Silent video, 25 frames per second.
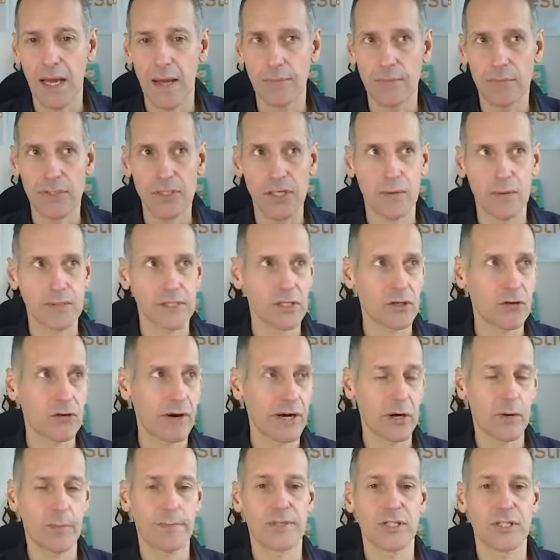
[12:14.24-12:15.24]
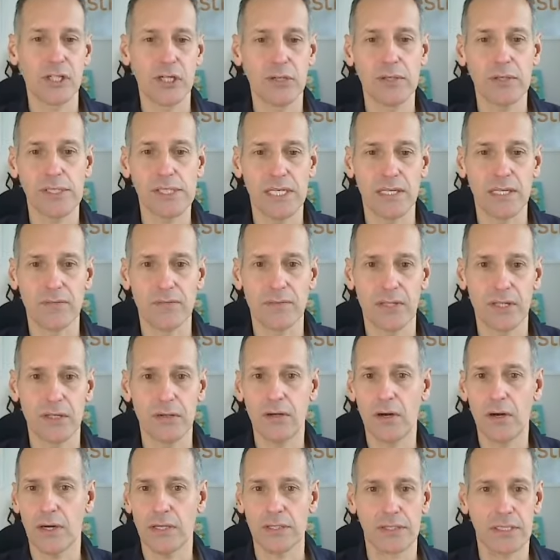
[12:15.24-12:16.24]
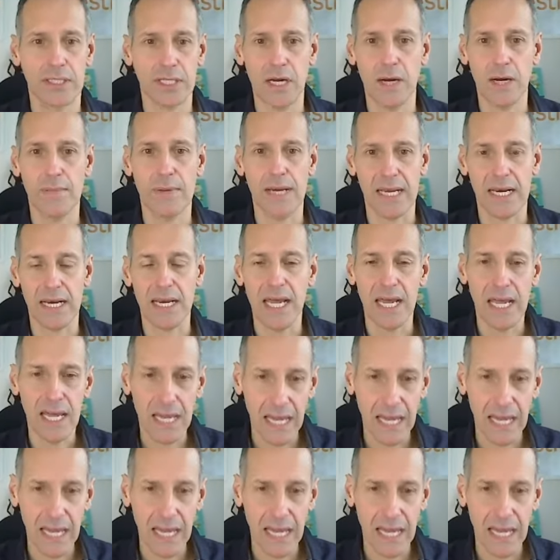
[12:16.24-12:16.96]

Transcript: So it's a great opportunity for you guys to come in